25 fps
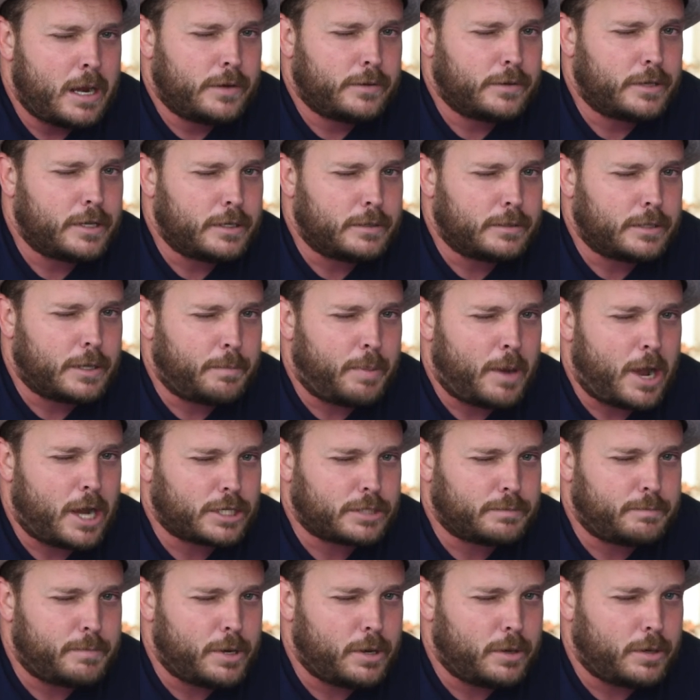the
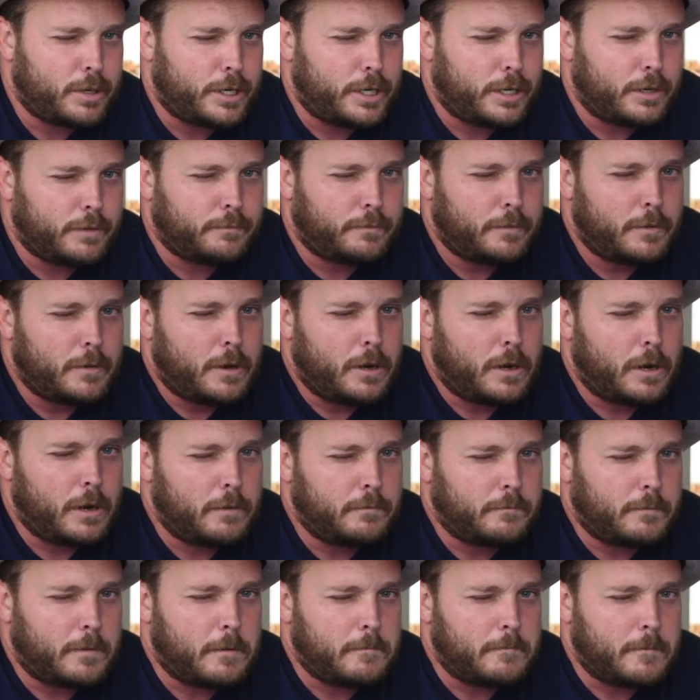possibility of
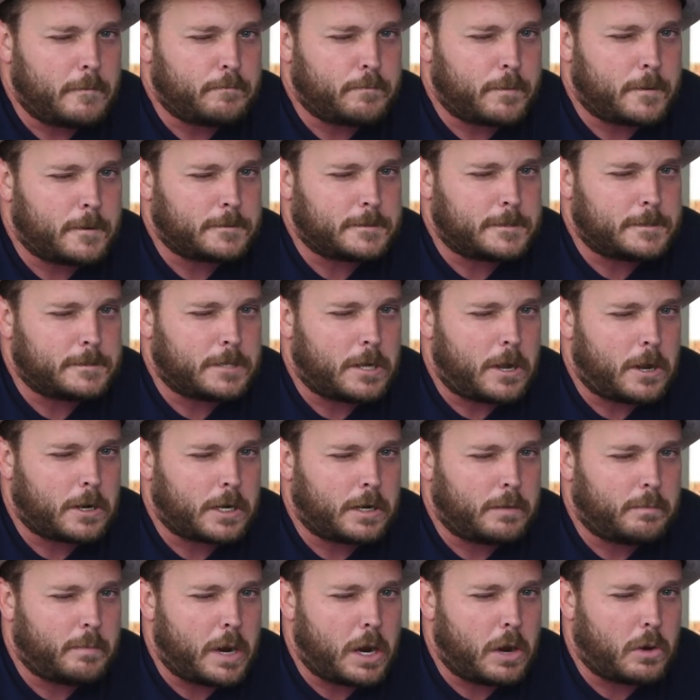a person
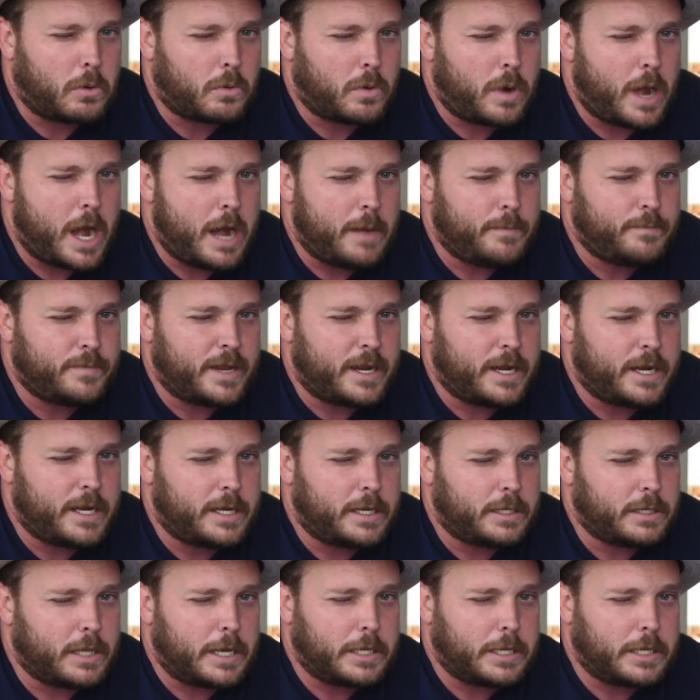talking about rape that it,